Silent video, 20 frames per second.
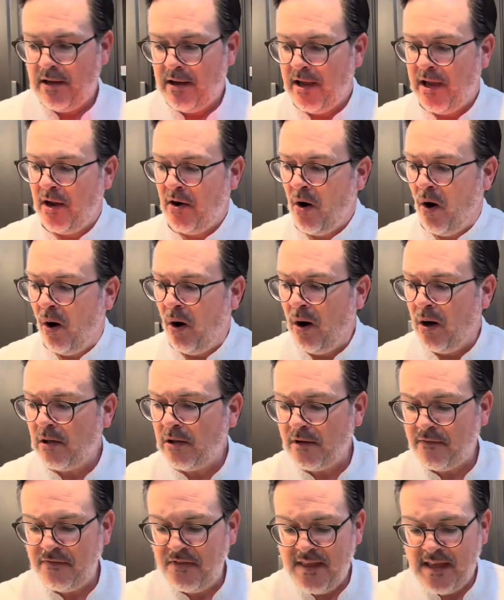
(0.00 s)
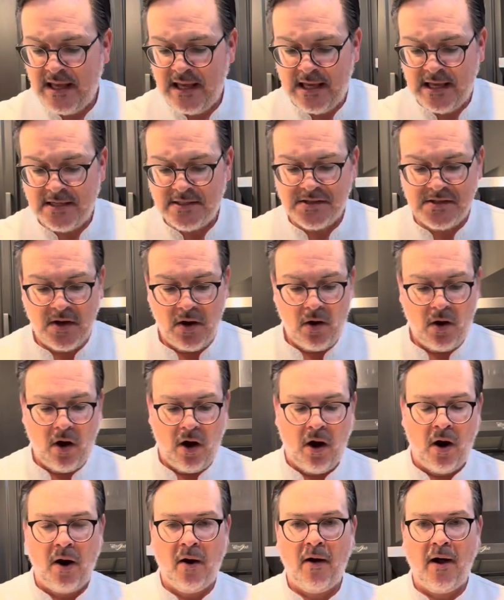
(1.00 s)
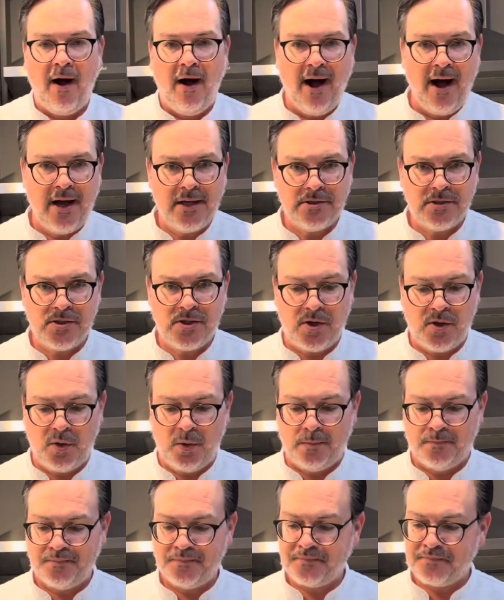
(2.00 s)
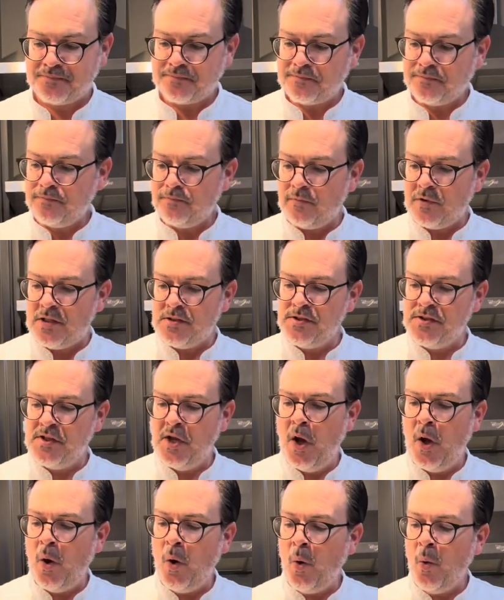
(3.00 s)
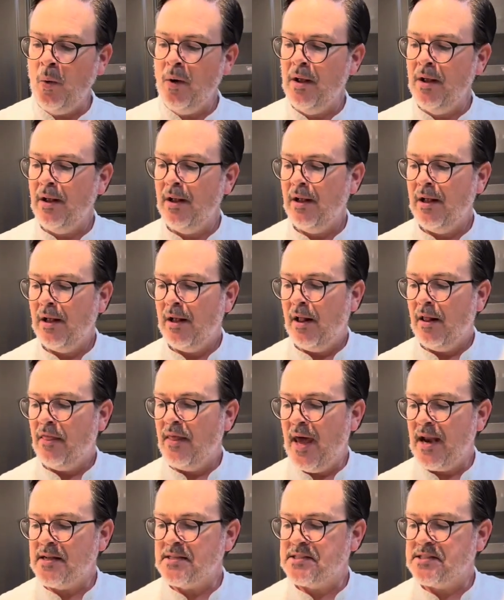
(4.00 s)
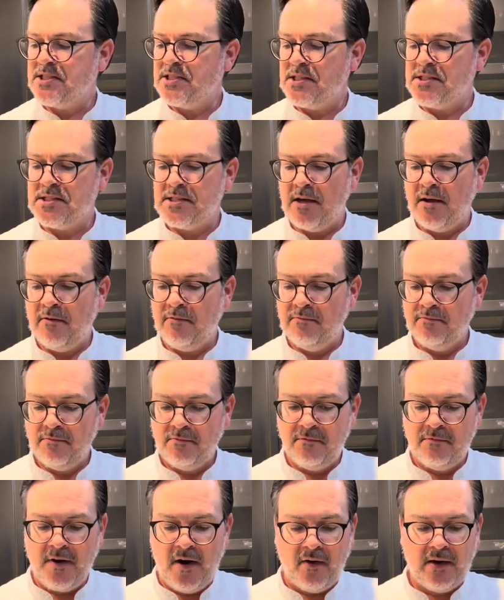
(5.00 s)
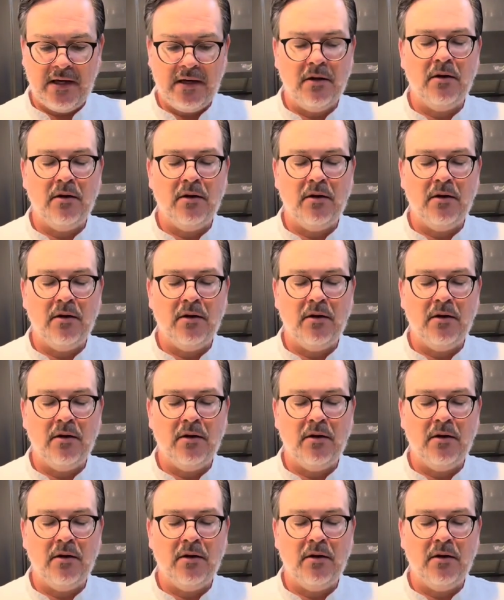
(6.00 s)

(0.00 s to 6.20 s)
and all of these are onto. So that is just a very